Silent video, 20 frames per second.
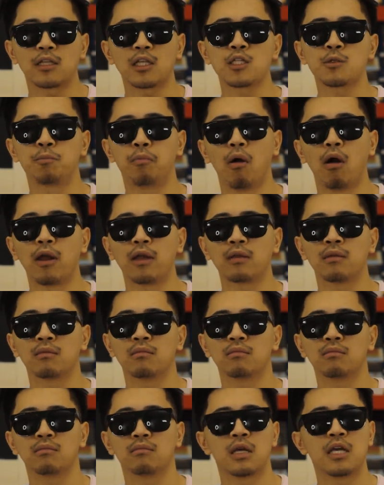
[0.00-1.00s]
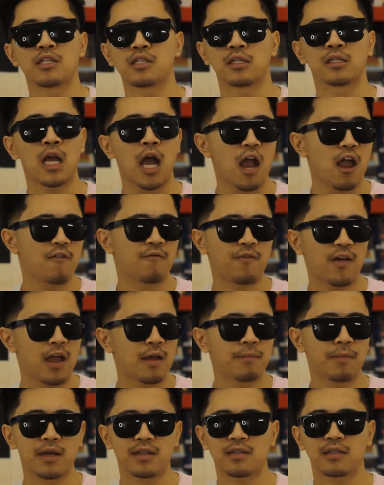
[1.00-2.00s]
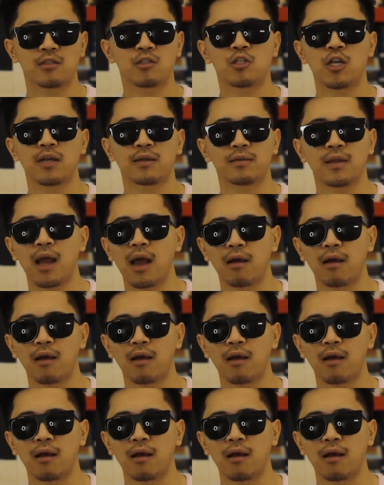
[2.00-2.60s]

At this point, his entire fan base is checked